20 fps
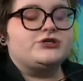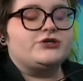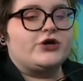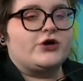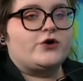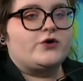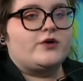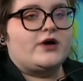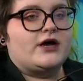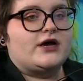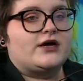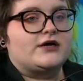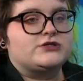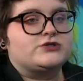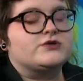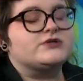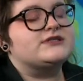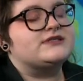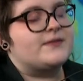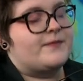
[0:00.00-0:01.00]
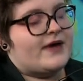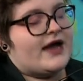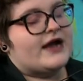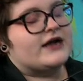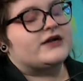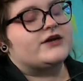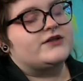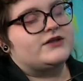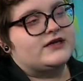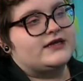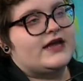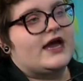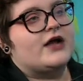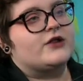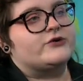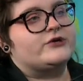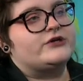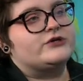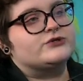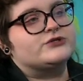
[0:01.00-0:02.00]
go uh, towards the back of the
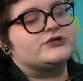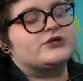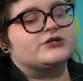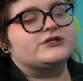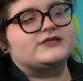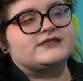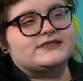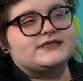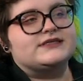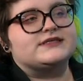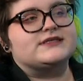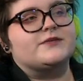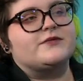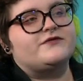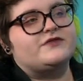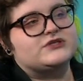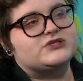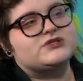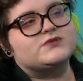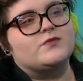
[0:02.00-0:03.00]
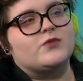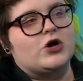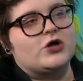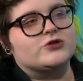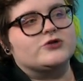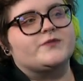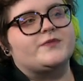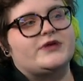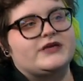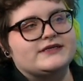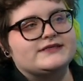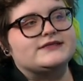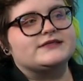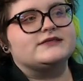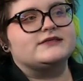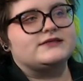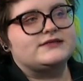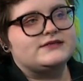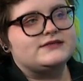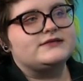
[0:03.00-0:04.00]
gallery, you'll start to see some of his smaller
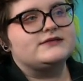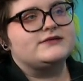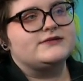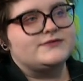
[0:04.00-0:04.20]
pieces.